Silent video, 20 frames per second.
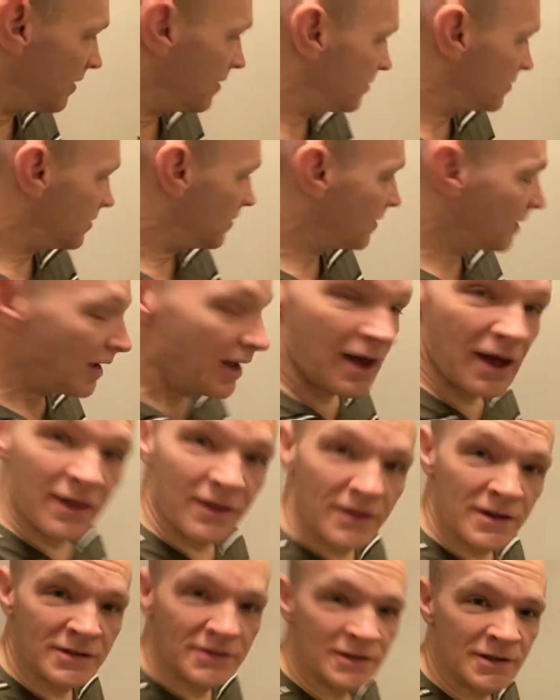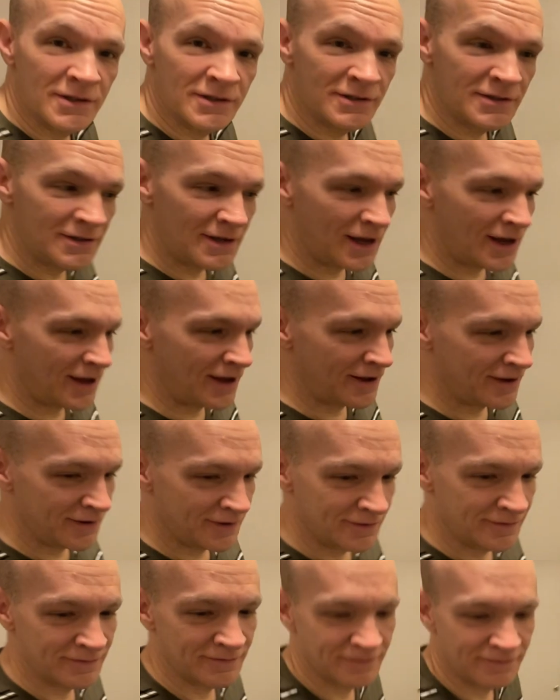So yeah, this is uh,
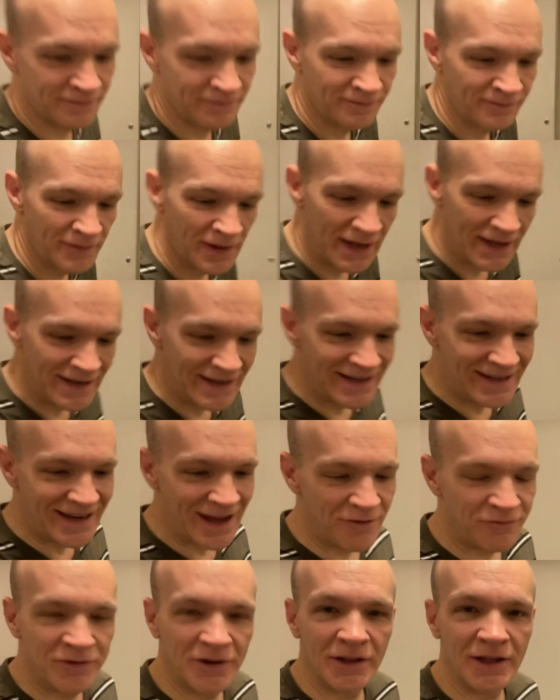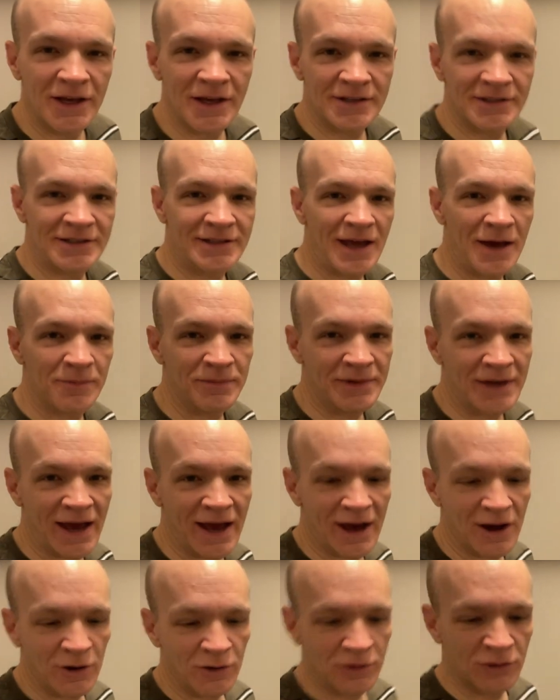definitely a step
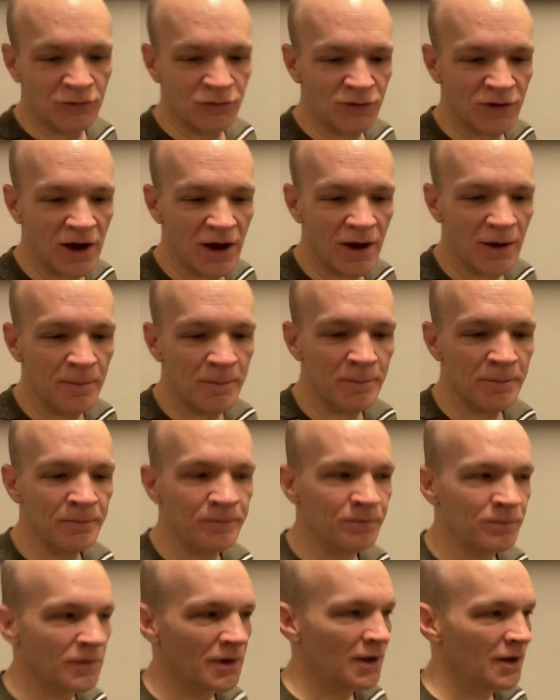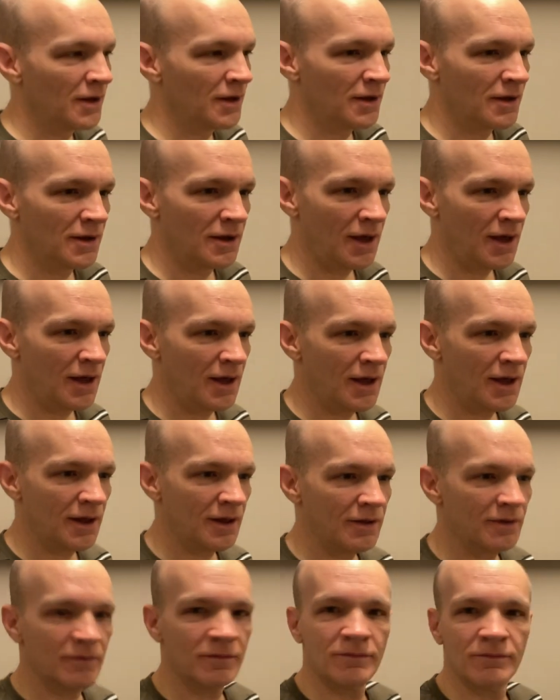down from
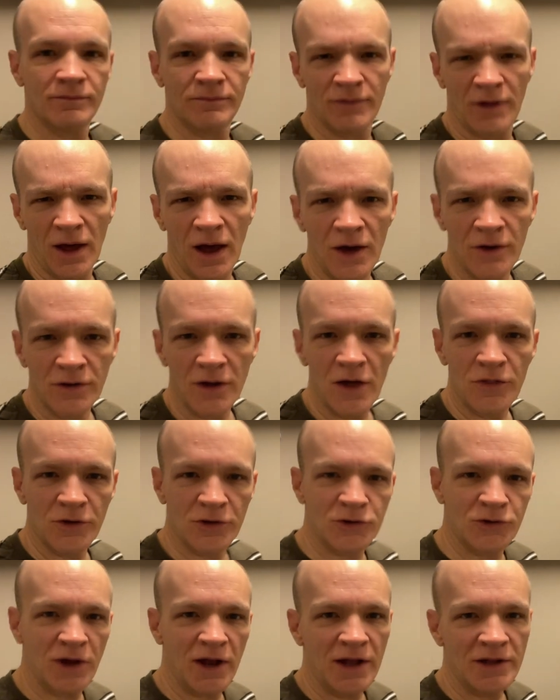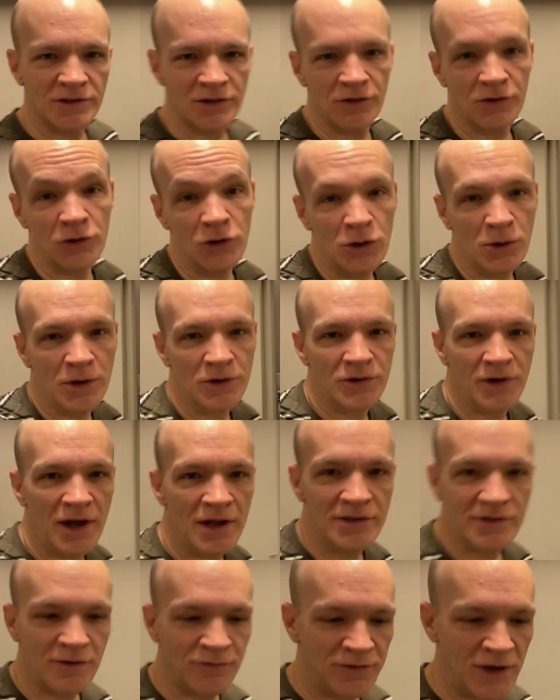uh, other trains, other newer
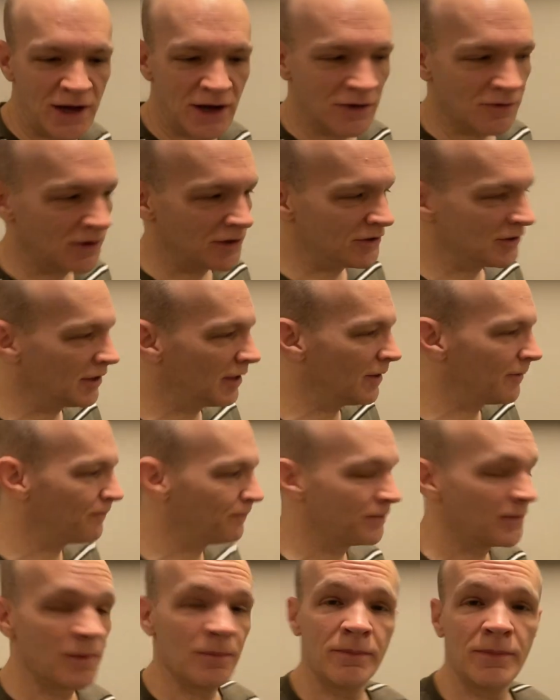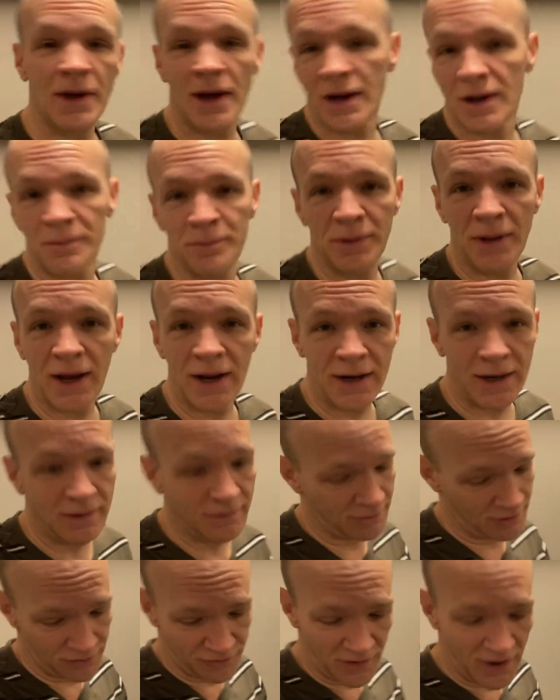trains I've taken recently. Not complaining,
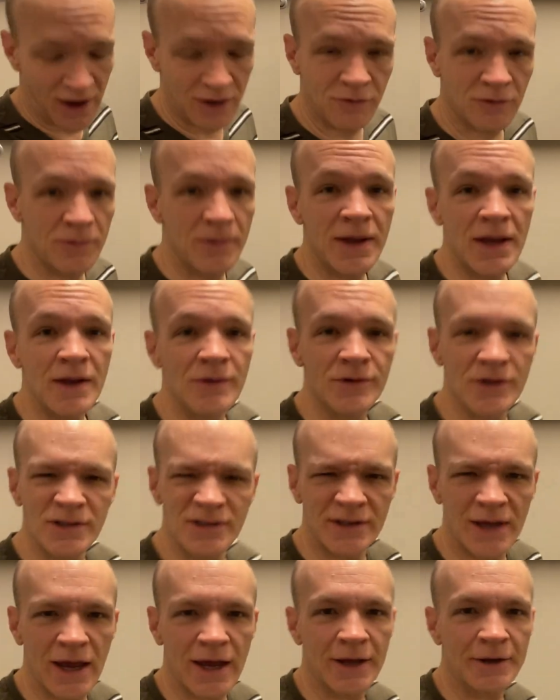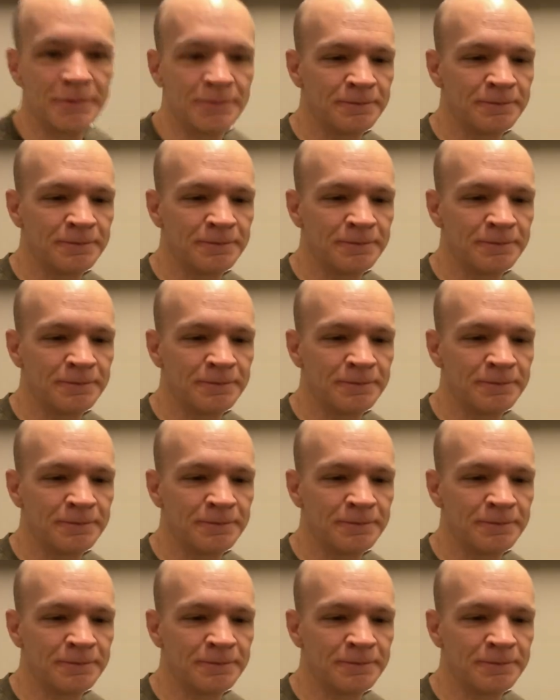it's fine with me, just saying.